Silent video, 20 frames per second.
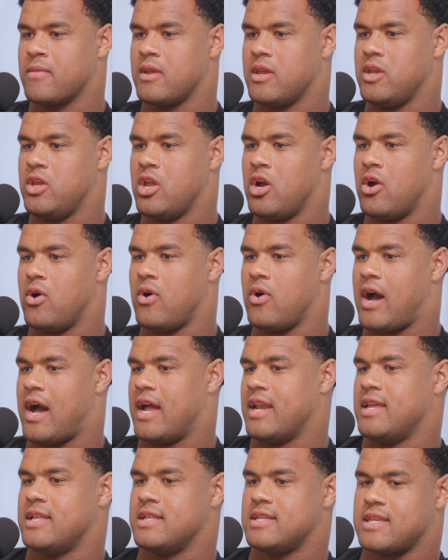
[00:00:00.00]
you know,
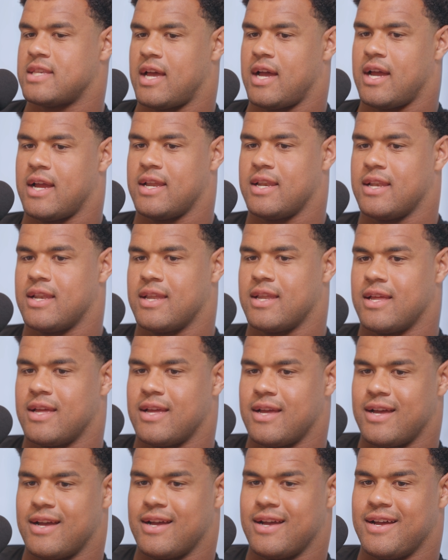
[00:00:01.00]
I didn't sign
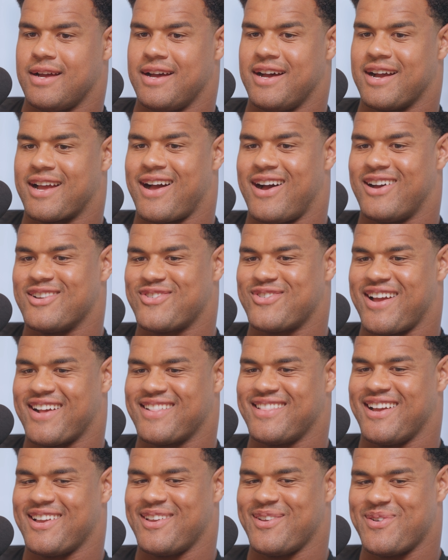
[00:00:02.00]
a, a
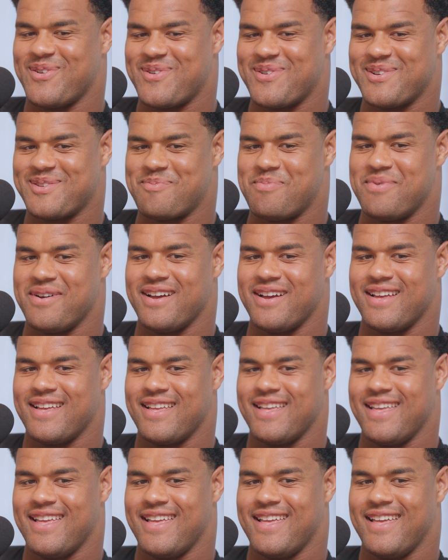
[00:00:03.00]
contract like yours, but
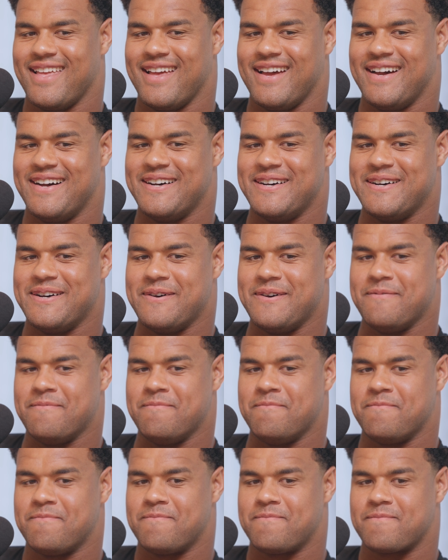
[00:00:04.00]

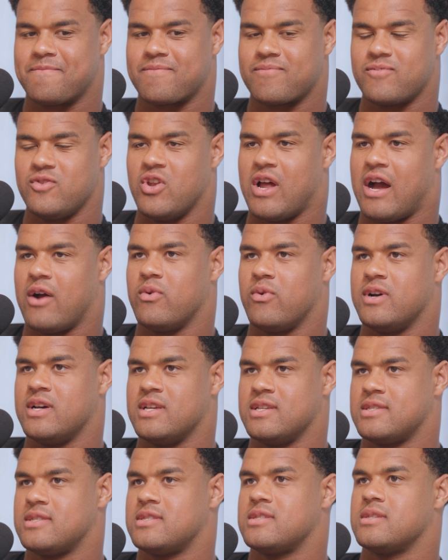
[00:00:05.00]
um, you know, I
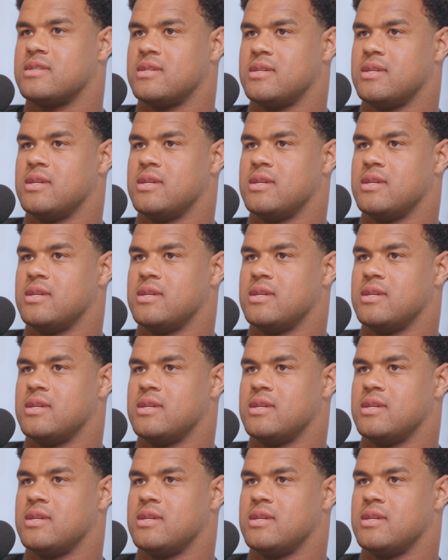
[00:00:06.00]
was,